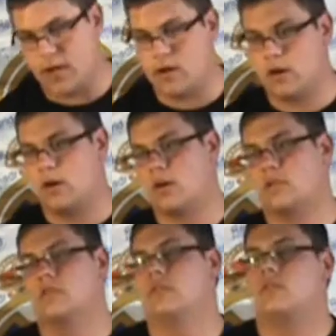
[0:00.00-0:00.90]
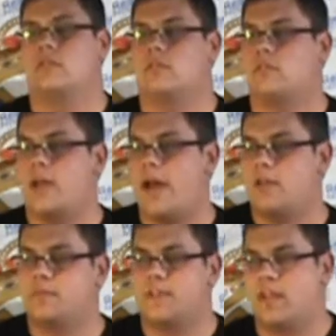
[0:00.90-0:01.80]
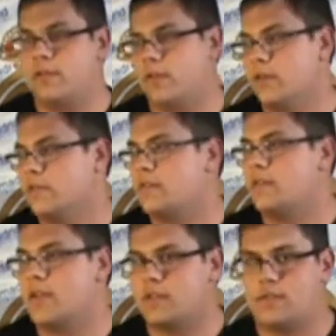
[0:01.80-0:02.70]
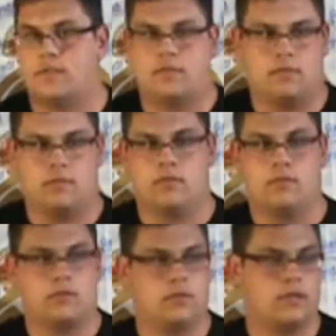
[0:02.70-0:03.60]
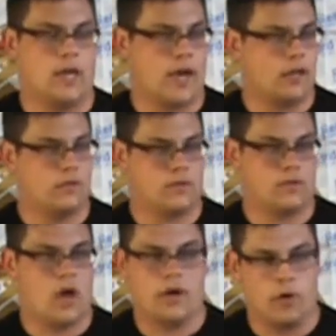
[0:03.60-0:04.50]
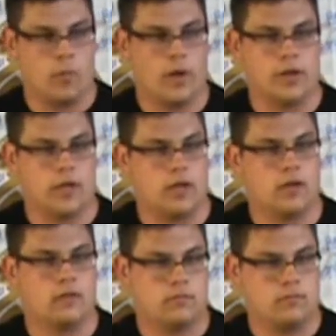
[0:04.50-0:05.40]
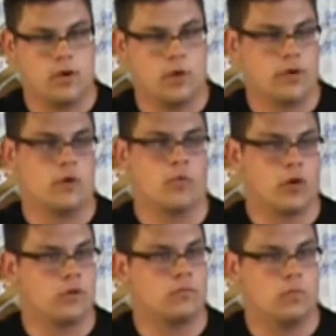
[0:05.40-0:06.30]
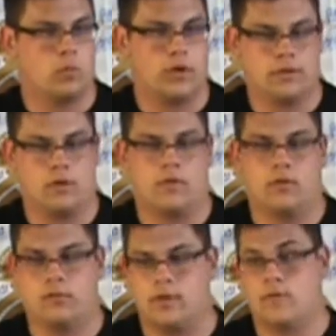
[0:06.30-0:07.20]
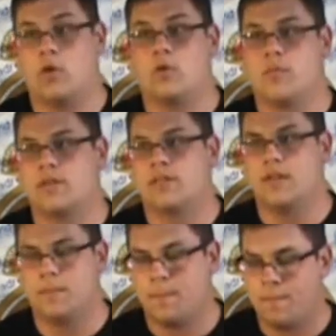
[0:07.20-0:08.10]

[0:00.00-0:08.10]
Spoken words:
later, Adam Sandler's this guy who's got no money and no humor whatsoever, even though he admits it.